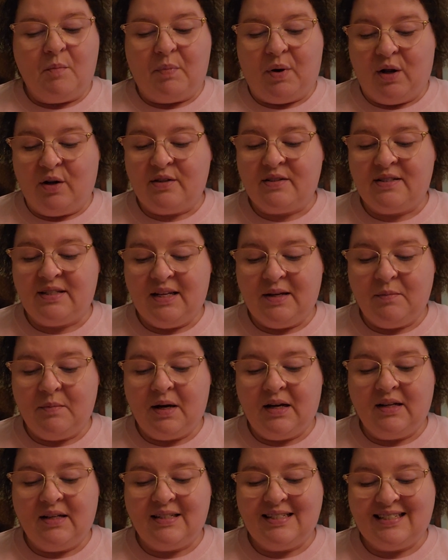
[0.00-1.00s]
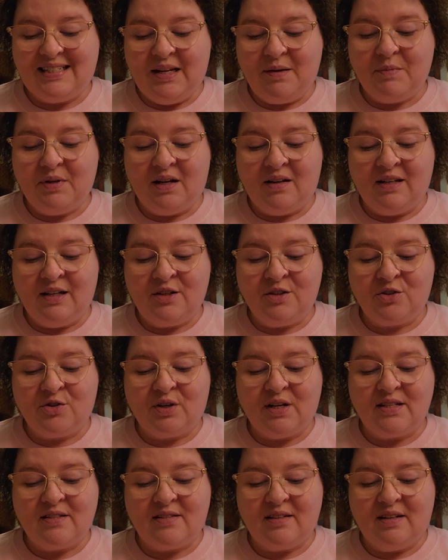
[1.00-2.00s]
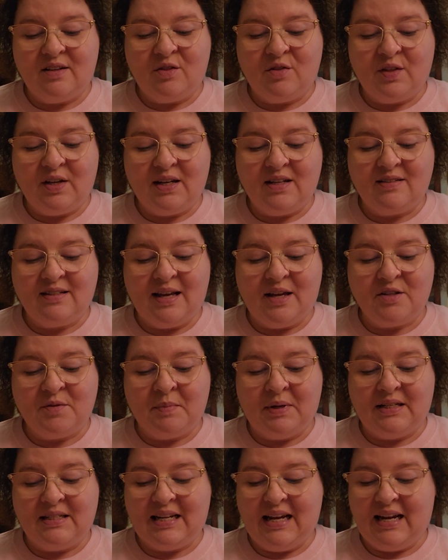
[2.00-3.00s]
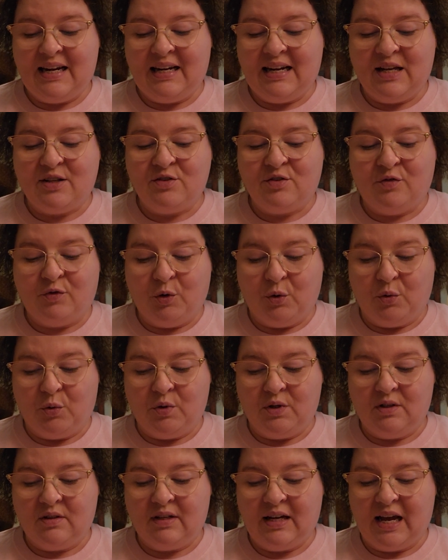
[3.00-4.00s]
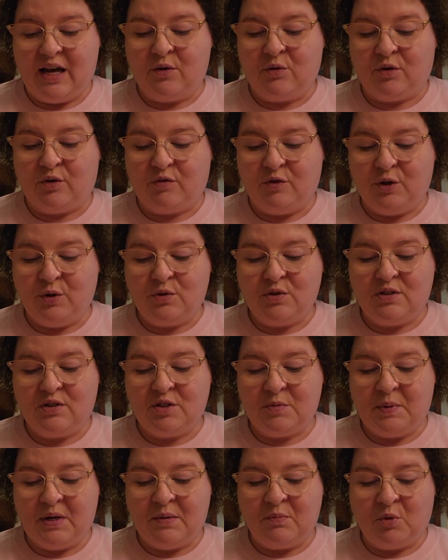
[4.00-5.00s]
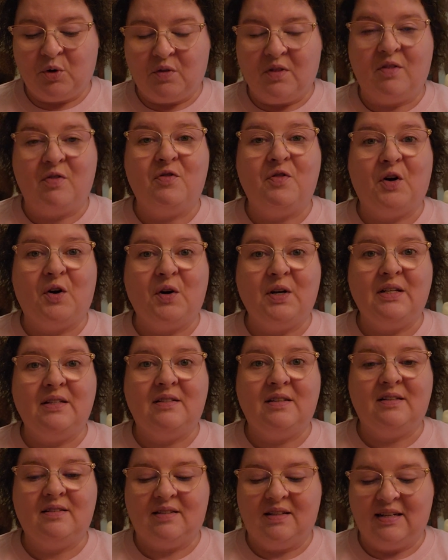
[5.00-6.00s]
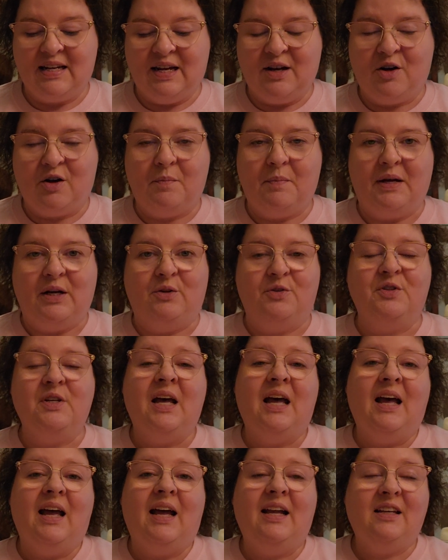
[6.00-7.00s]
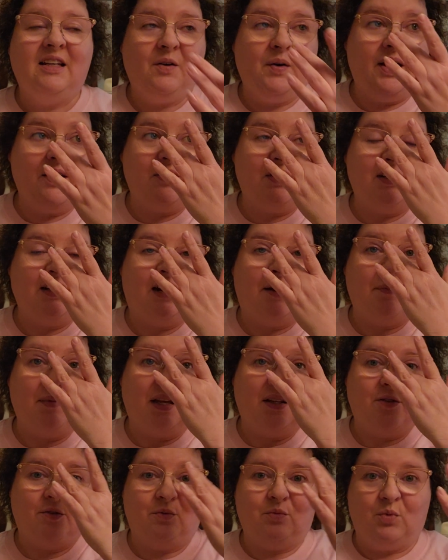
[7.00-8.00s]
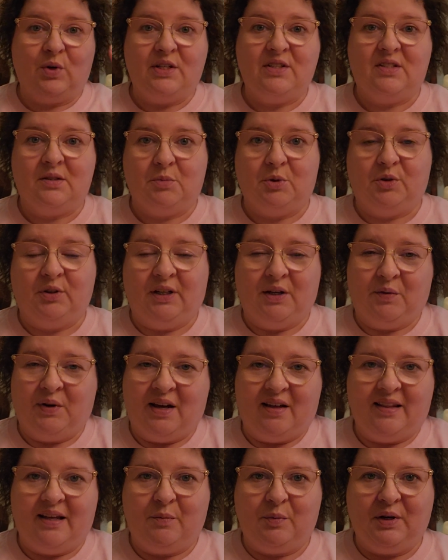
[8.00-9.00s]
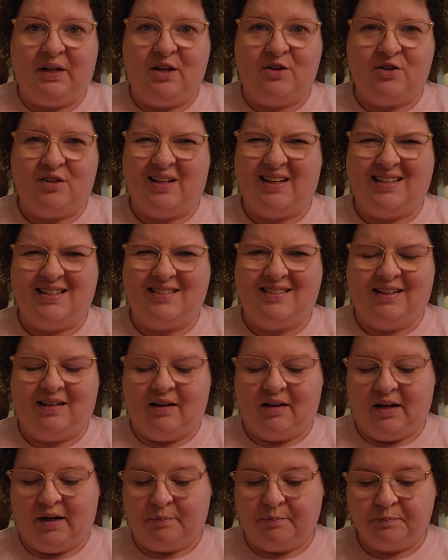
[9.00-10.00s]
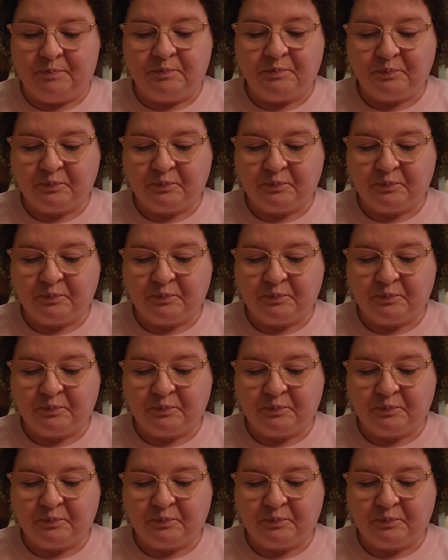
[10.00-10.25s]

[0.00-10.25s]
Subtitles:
Paul seemed uninterested in things as mundane as food and refused to spend more than 30 cents a day on meals. And, at the time that's reasonable. Now that would get you like a stick of gum.